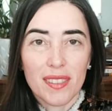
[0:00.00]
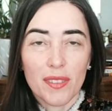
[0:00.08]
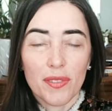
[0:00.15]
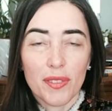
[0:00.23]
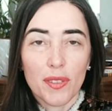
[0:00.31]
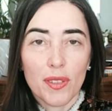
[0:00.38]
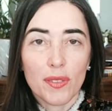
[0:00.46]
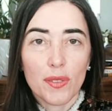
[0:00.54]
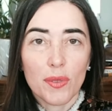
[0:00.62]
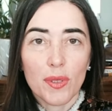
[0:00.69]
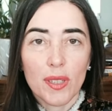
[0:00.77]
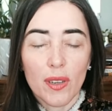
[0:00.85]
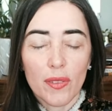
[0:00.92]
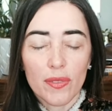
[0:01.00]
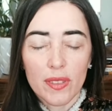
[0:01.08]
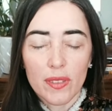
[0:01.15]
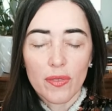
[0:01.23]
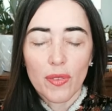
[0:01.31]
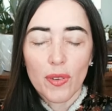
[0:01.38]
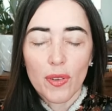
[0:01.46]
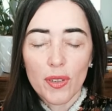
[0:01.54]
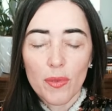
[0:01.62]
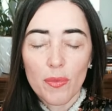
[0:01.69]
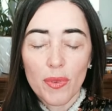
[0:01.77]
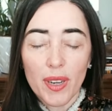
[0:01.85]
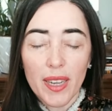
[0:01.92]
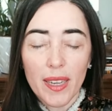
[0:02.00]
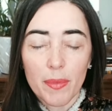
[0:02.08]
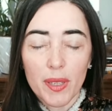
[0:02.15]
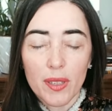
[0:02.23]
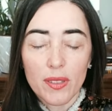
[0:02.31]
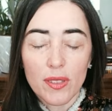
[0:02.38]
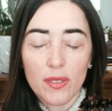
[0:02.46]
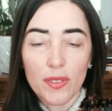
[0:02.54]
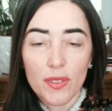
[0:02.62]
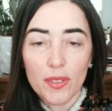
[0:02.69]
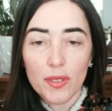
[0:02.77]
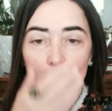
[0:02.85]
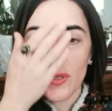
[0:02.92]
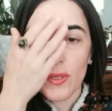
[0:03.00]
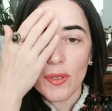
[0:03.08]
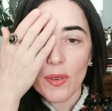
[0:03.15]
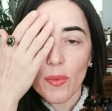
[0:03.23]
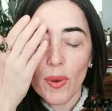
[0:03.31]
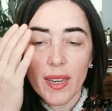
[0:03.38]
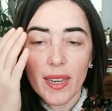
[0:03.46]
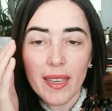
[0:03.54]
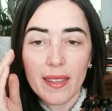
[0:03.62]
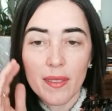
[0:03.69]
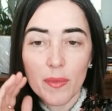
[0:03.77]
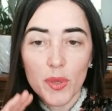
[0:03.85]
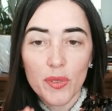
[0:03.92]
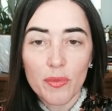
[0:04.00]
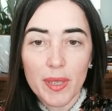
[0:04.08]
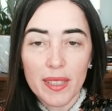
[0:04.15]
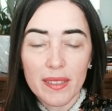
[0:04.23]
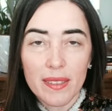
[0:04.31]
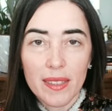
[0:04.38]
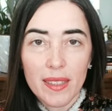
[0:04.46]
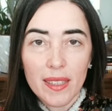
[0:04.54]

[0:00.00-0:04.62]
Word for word: if you don't do it often, for your brain, because if you're used to the one hand movement,